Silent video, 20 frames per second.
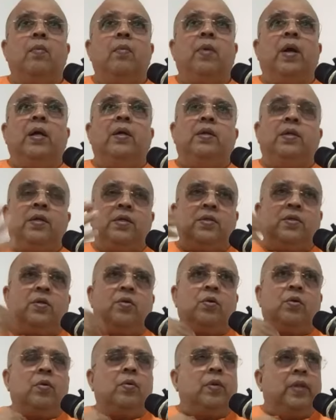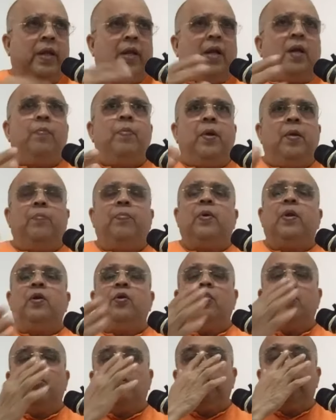By just, there are people,
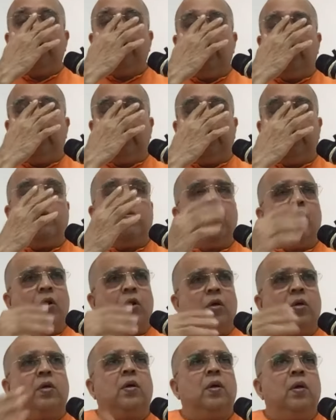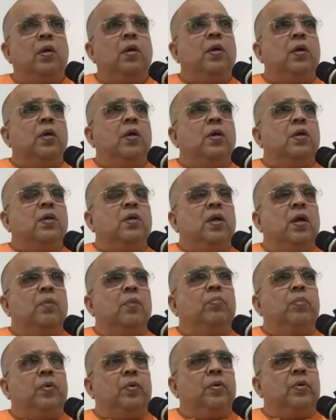you know, they want
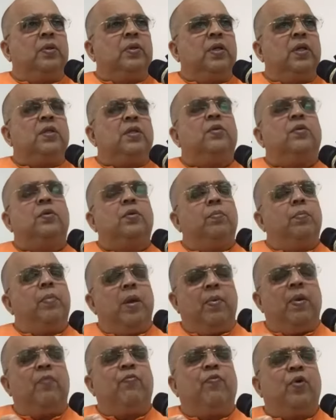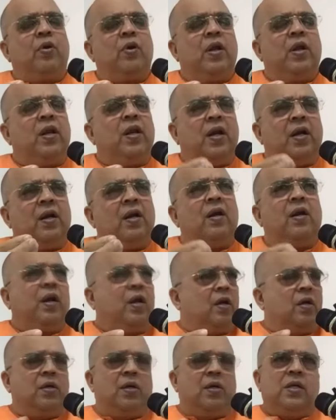just maybe for a little
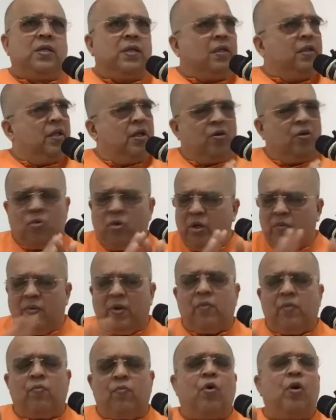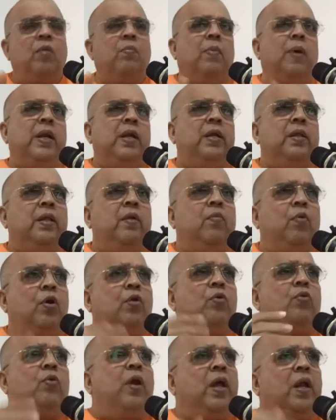recognition. They don't even want money. They
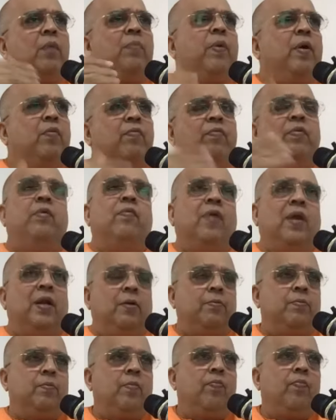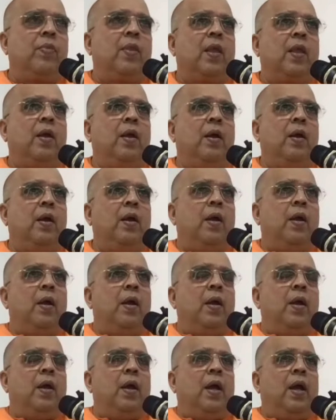want to help everyone.
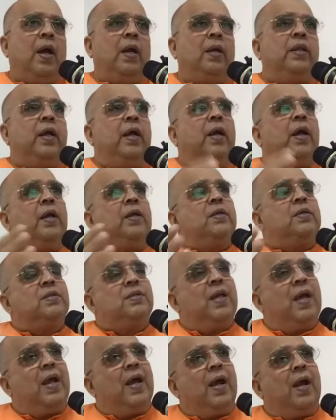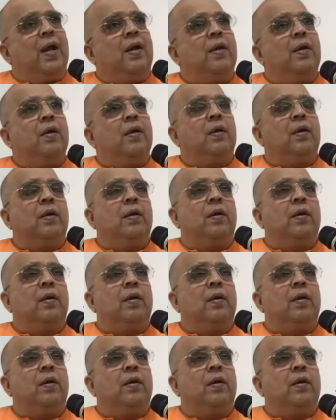And they get sad